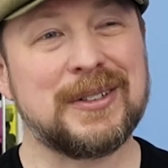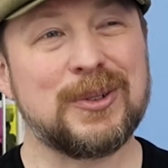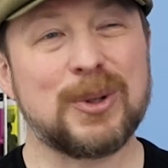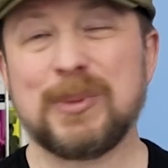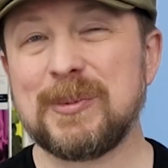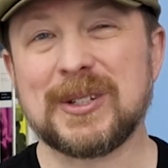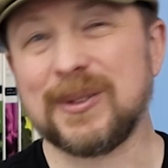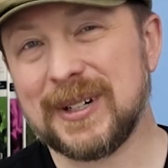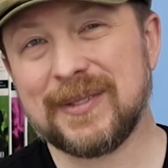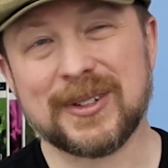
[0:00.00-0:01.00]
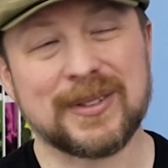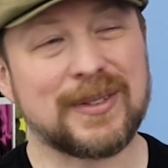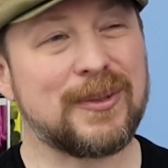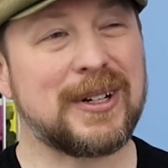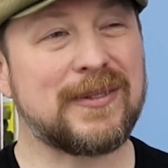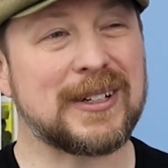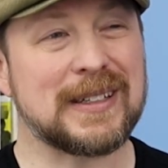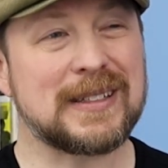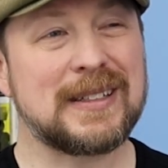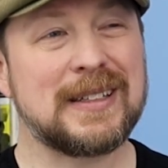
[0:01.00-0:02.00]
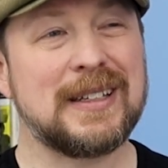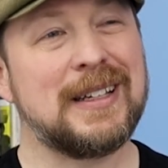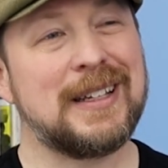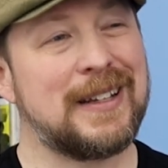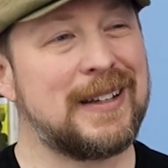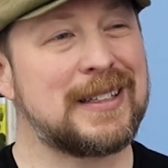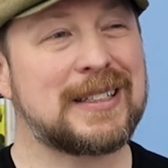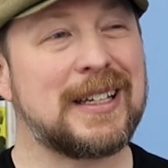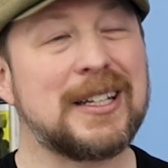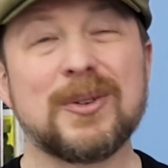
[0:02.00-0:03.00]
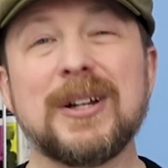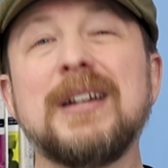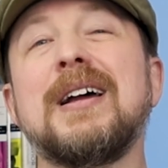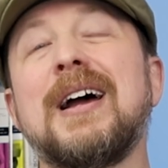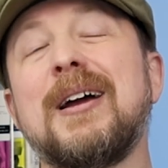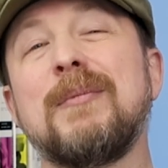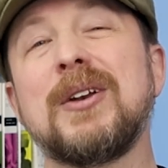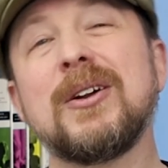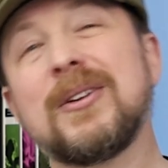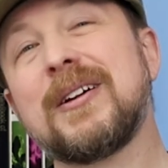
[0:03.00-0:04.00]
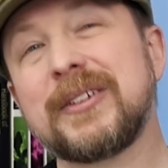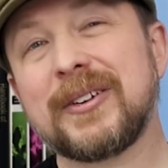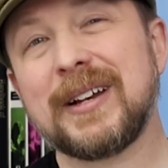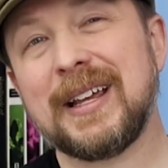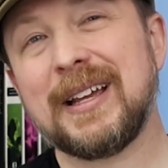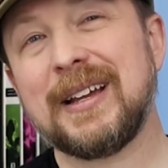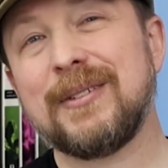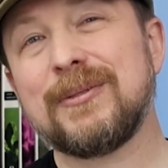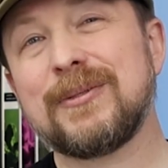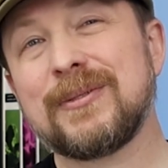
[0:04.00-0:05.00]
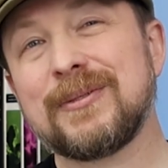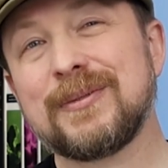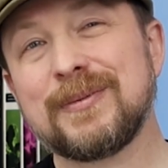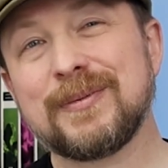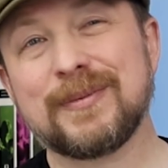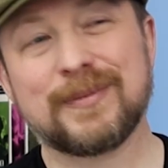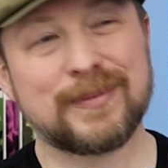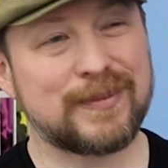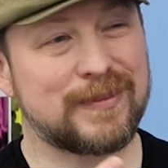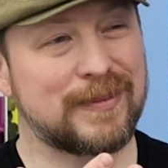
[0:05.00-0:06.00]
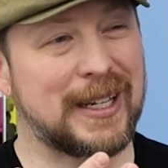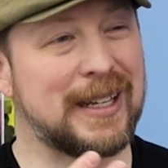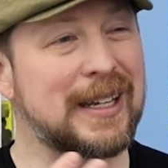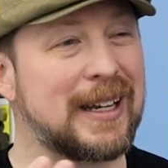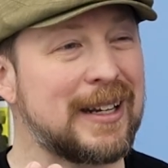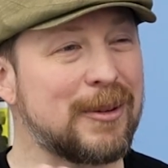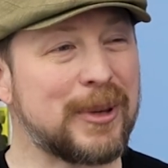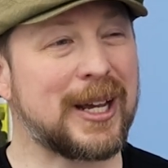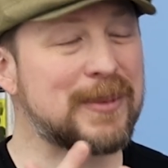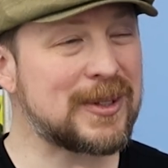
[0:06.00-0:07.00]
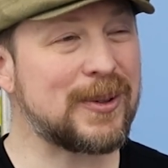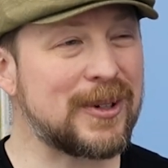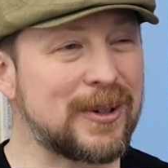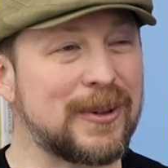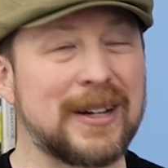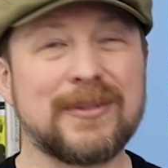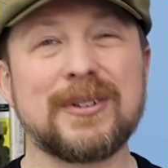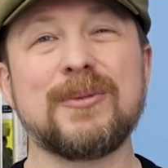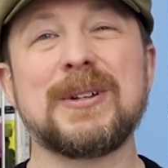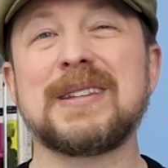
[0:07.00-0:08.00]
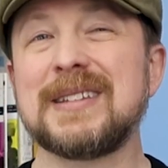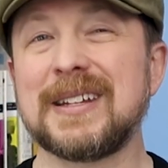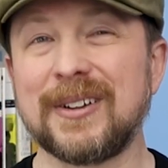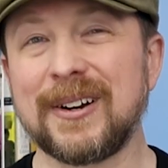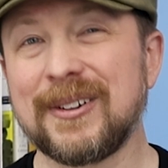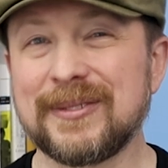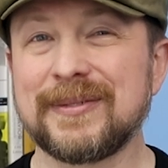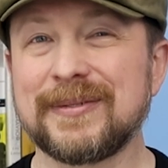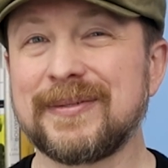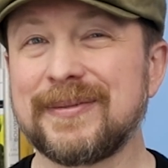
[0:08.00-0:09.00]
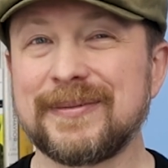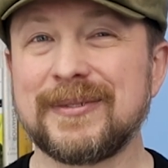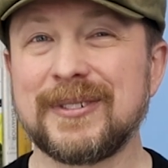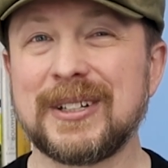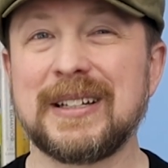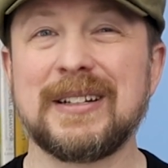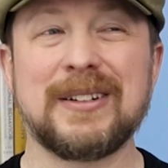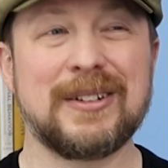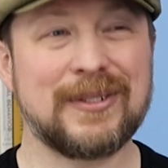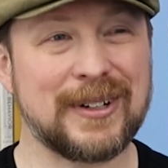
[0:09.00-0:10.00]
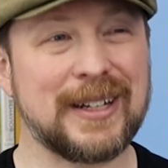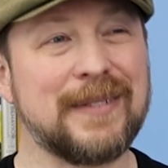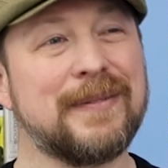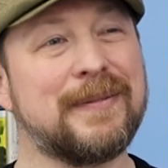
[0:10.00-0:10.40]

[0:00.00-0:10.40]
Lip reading: or Pepsi or whatever it is. Say, you know what? I'm no longer going to have any kind of pop soda or whatever with dinner, right?